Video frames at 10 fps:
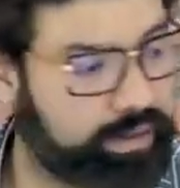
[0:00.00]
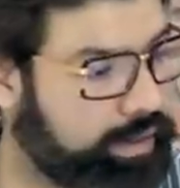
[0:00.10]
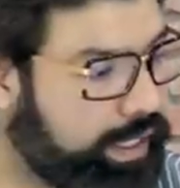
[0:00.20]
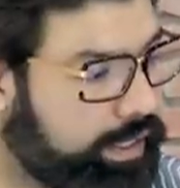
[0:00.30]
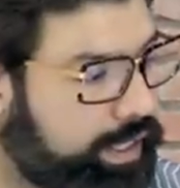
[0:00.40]

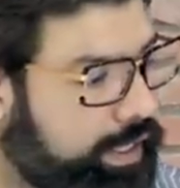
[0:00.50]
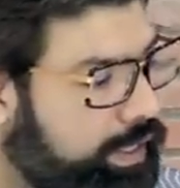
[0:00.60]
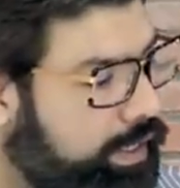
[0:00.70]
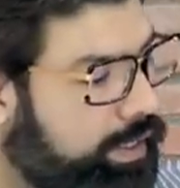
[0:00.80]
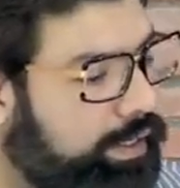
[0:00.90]
then
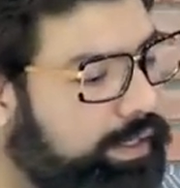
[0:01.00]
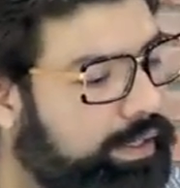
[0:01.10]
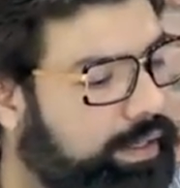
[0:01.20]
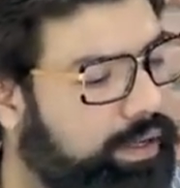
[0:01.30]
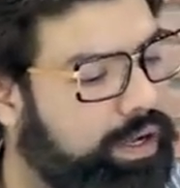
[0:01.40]
here,
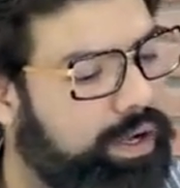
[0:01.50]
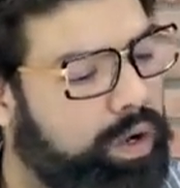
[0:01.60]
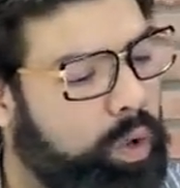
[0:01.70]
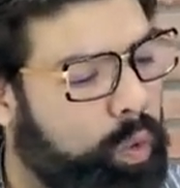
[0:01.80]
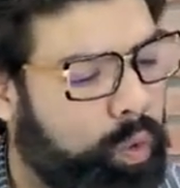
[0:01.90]

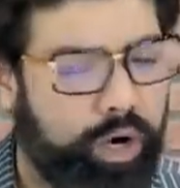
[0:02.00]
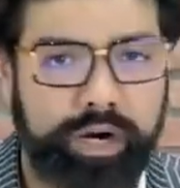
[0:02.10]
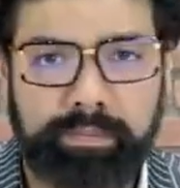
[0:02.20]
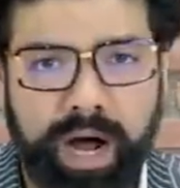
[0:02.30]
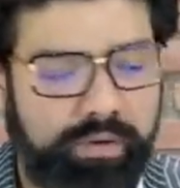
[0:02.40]

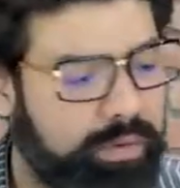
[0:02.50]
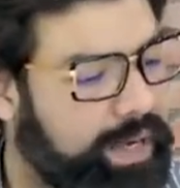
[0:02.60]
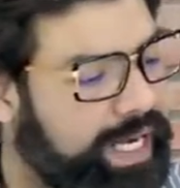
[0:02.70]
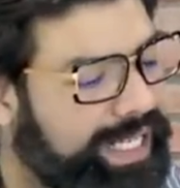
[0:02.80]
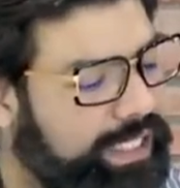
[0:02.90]
Word Power
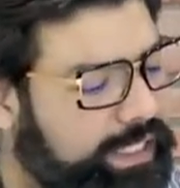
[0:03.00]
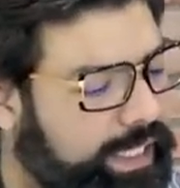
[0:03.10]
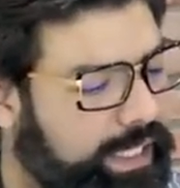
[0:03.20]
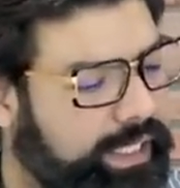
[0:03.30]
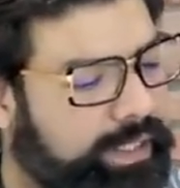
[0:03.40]
Made
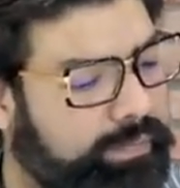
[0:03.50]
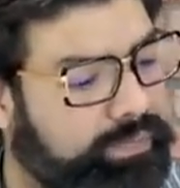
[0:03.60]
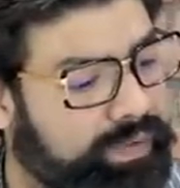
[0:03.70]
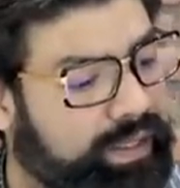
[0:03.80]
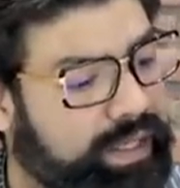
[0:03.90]
Easy,
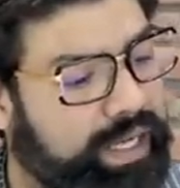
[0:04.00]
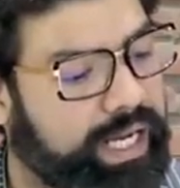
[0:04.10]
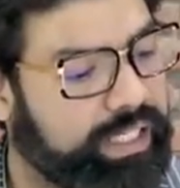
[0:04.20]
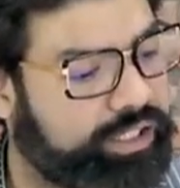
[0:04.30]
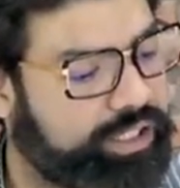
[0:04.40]

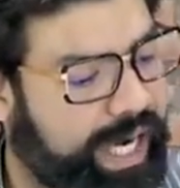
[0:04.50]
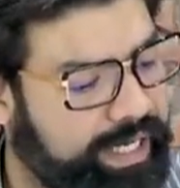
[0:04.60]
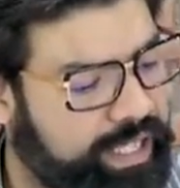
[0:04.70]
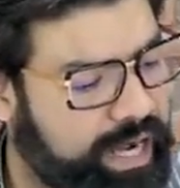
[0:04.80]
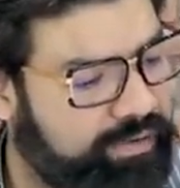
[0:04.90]

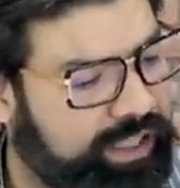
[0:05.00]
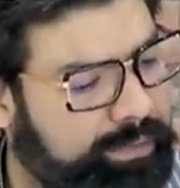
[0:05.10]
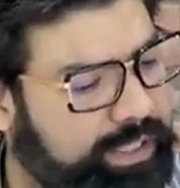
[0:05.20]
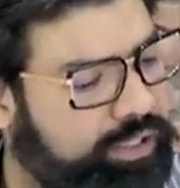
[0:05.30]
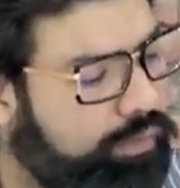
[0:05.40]
Inside the
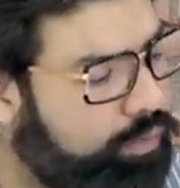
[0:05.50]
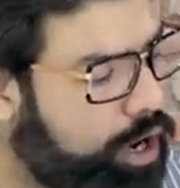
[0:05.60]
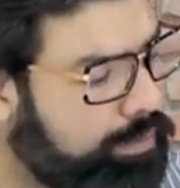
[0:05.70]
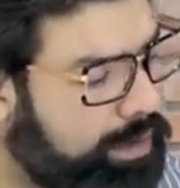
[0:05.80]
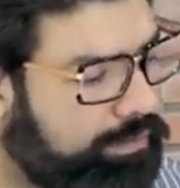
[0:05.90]
Investments of
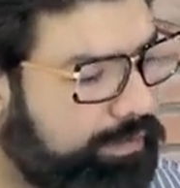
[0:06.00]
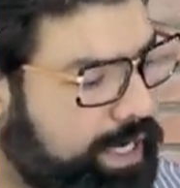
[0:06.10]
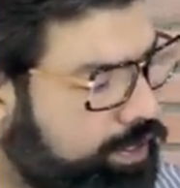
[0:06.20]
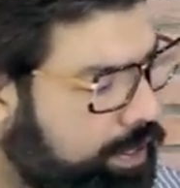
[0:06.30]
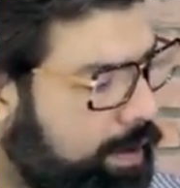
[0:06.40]
Warren
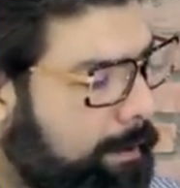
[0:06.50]
Buffett,